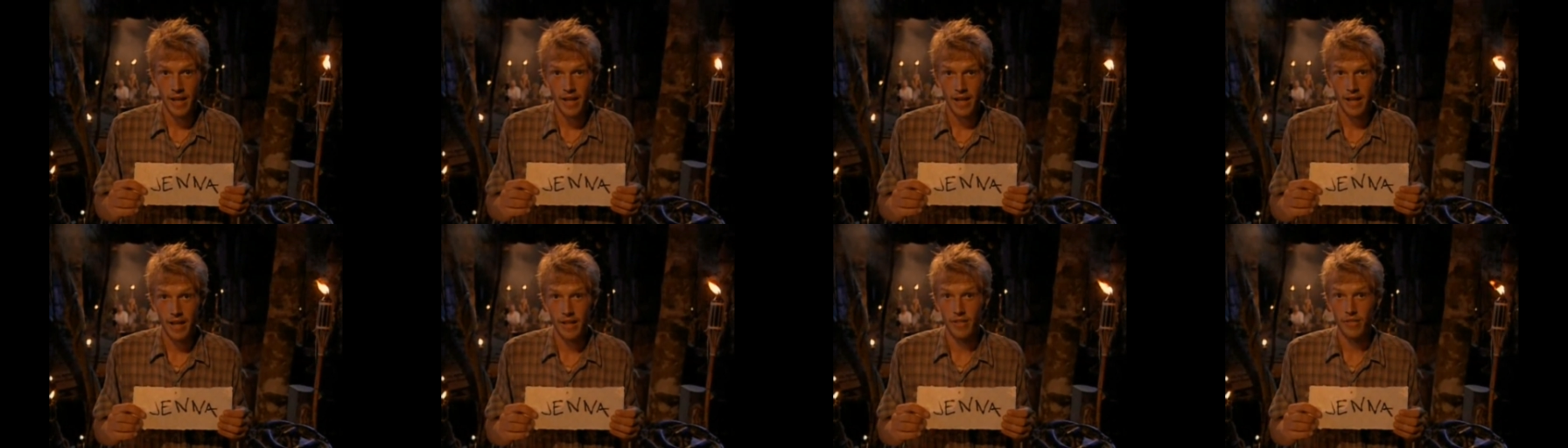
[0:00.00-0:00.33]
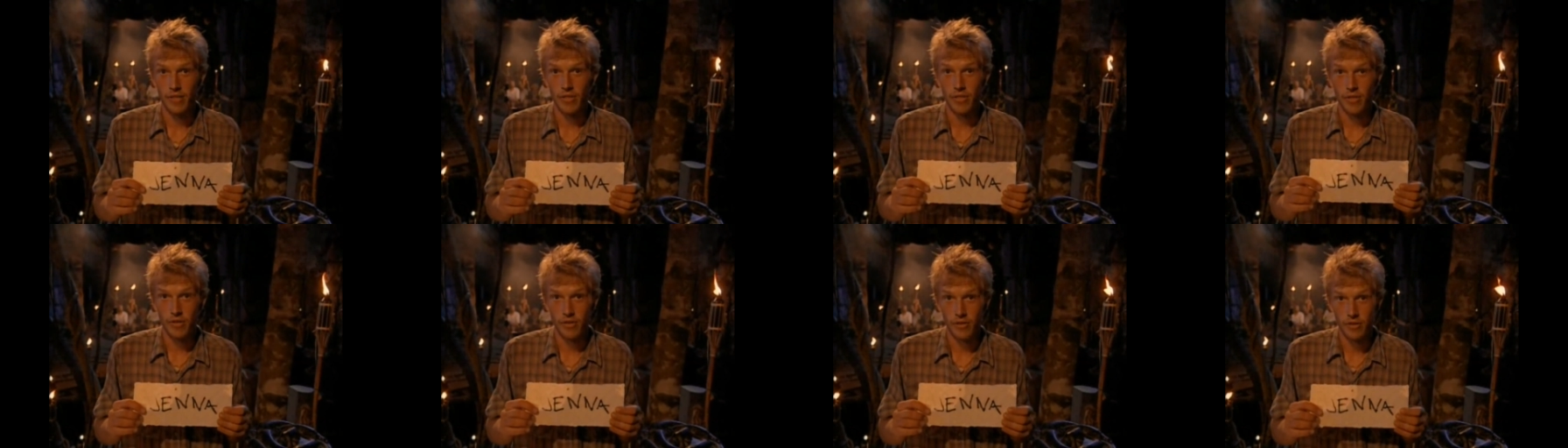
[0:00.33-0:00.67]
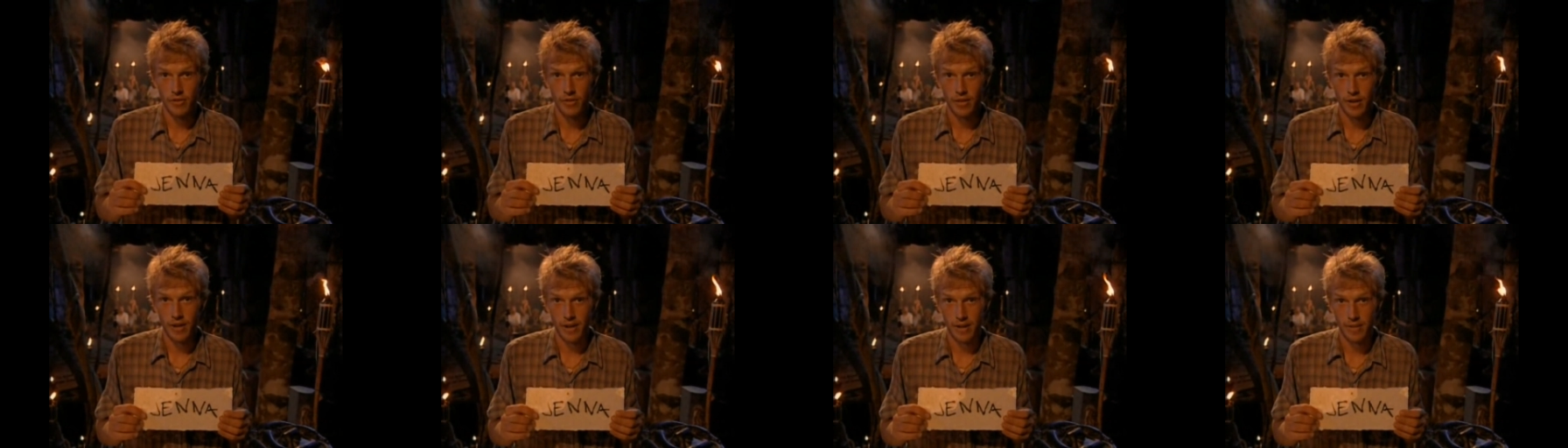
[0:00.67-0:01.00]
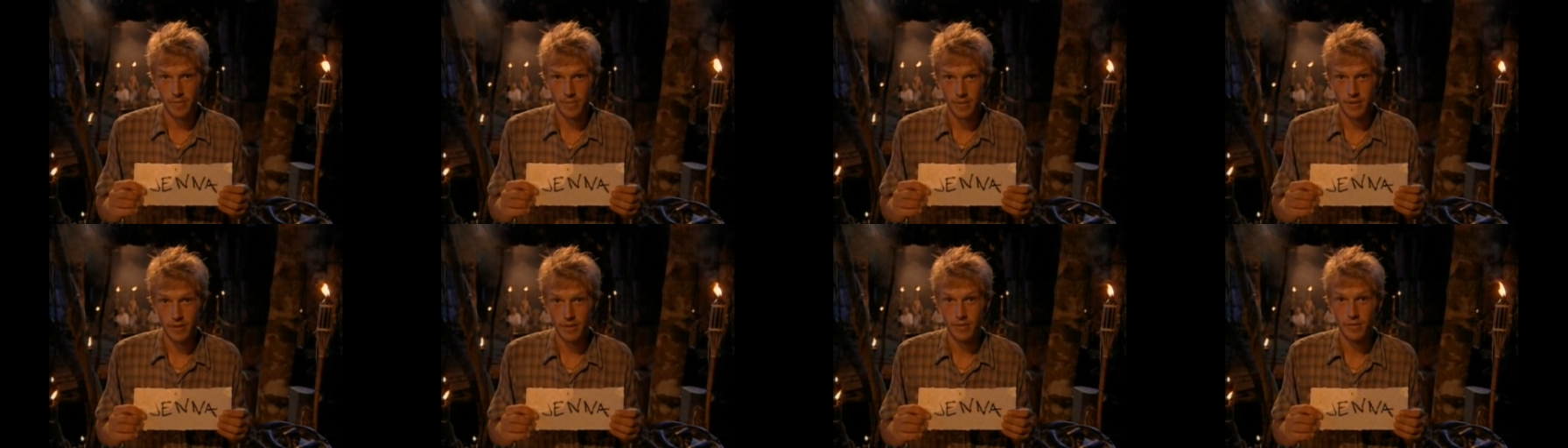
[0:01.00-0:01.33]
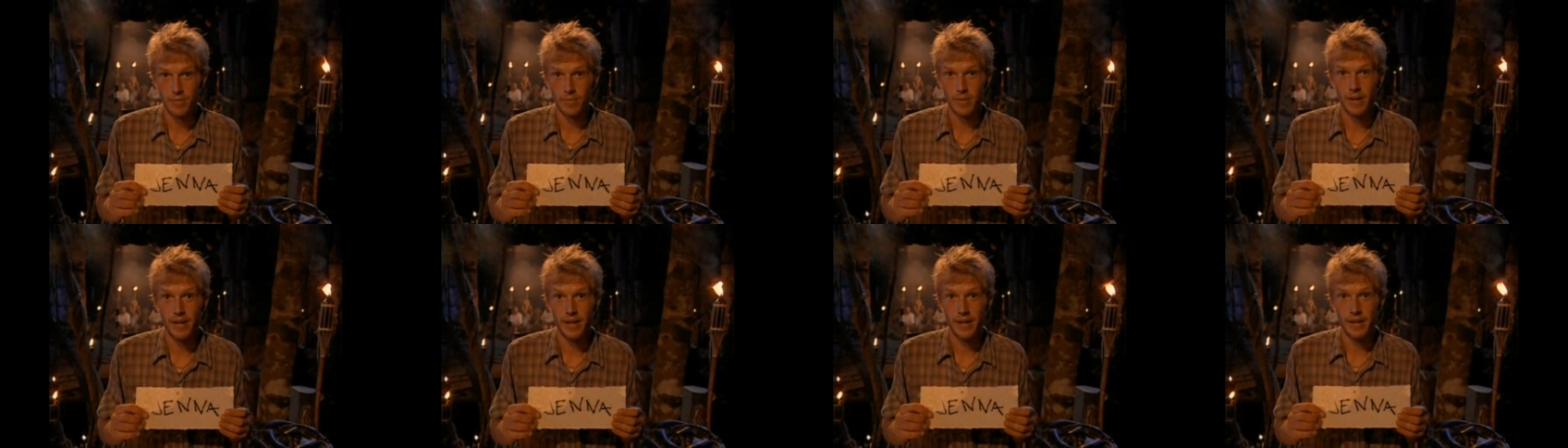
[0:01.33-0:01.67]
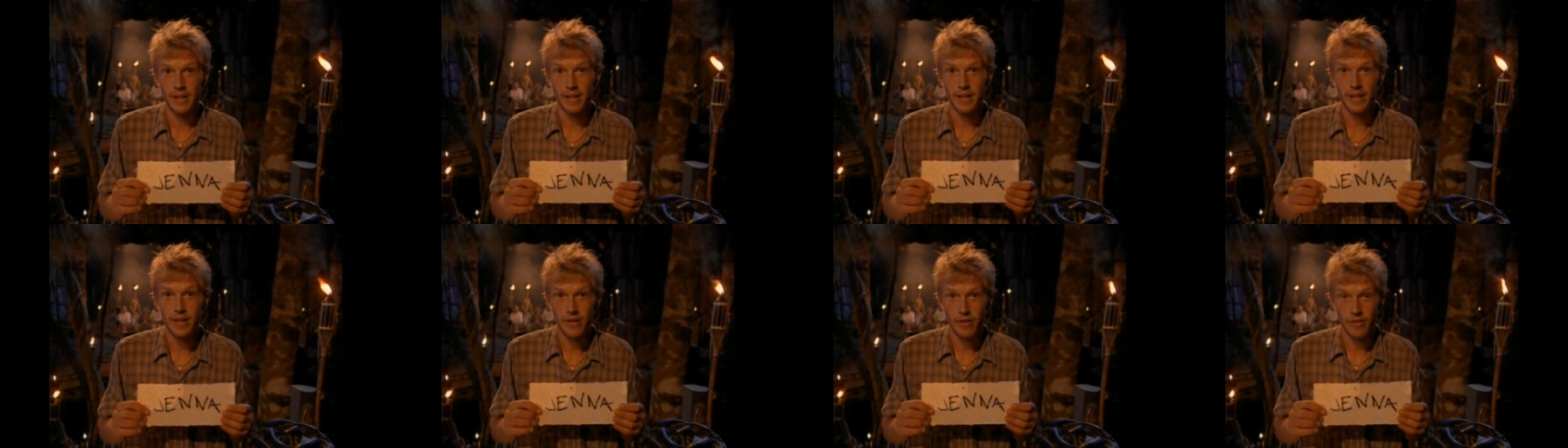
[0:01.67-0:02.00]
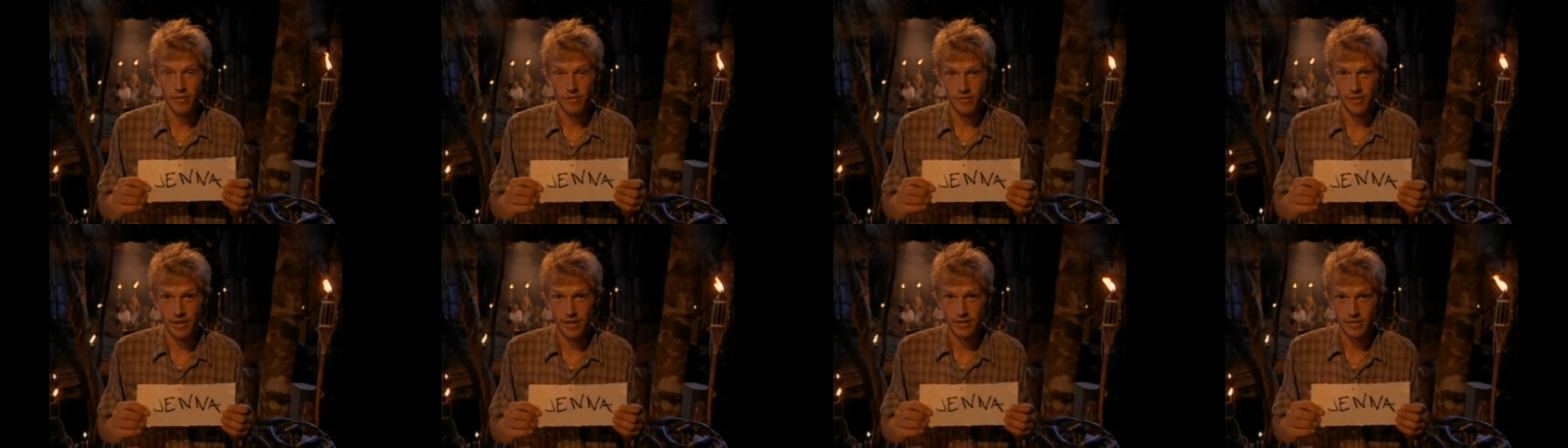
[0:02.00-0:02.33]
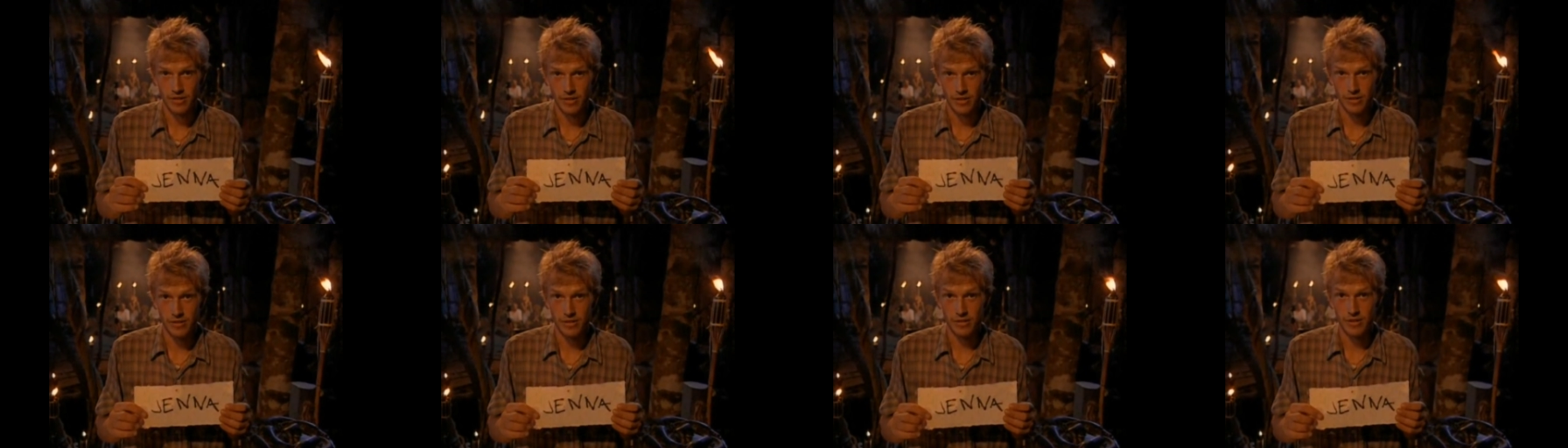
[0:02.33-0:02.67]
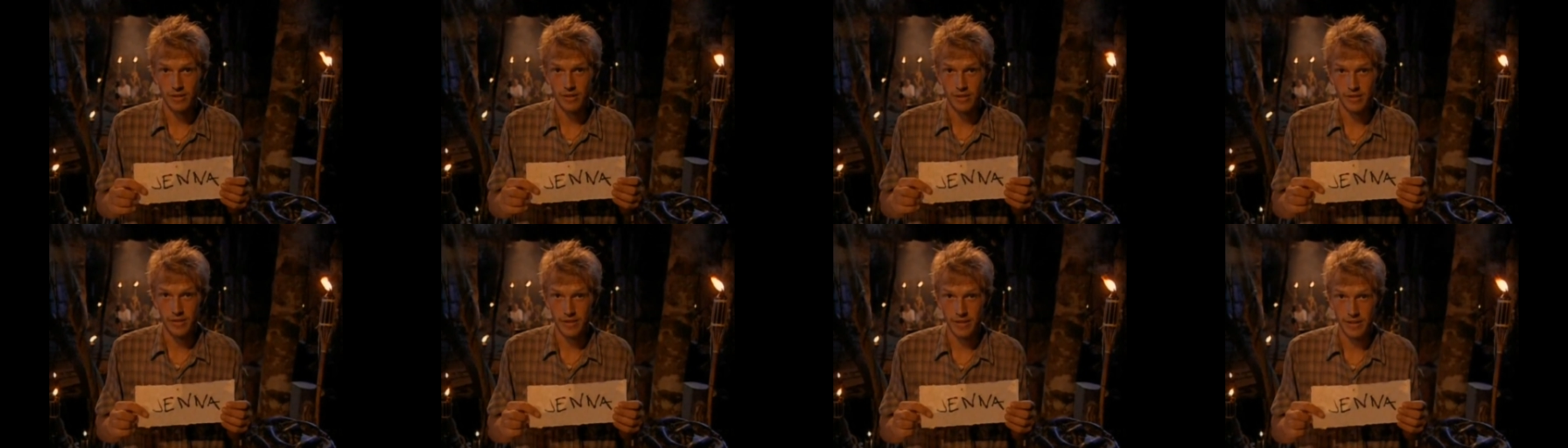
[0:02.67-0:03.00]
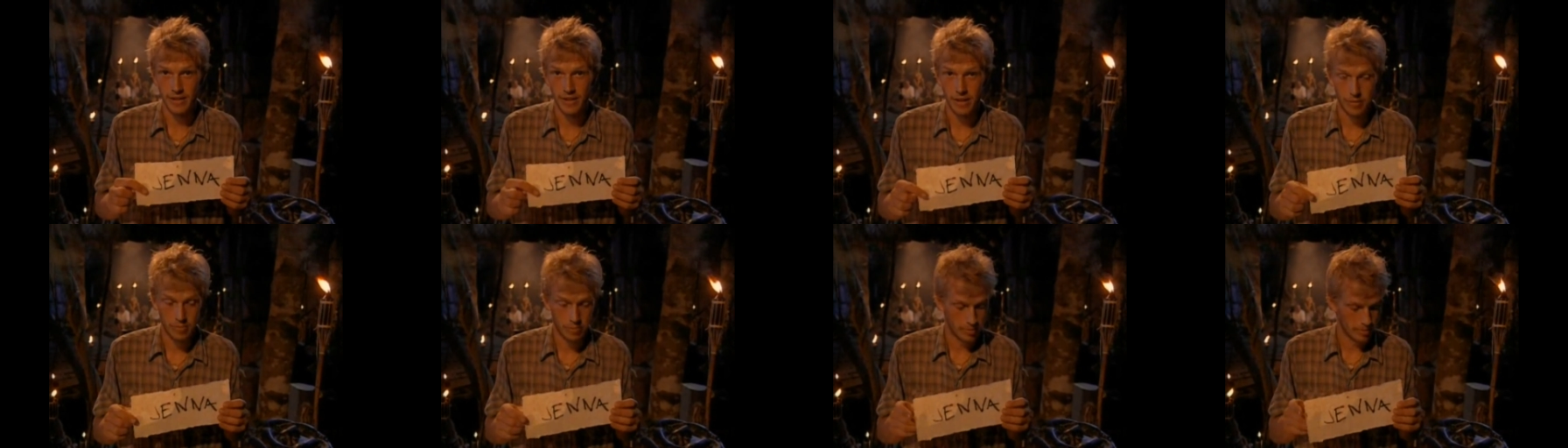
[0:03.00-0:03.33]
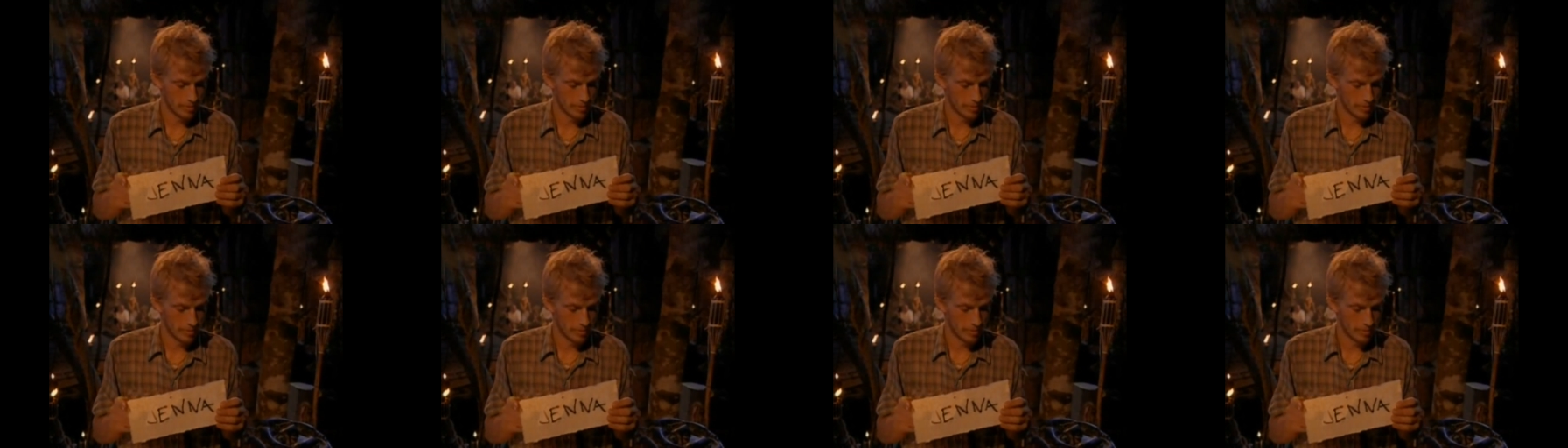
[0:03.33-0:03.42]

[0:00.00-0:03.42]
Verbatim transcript: and third time because my ear infection is clearing up.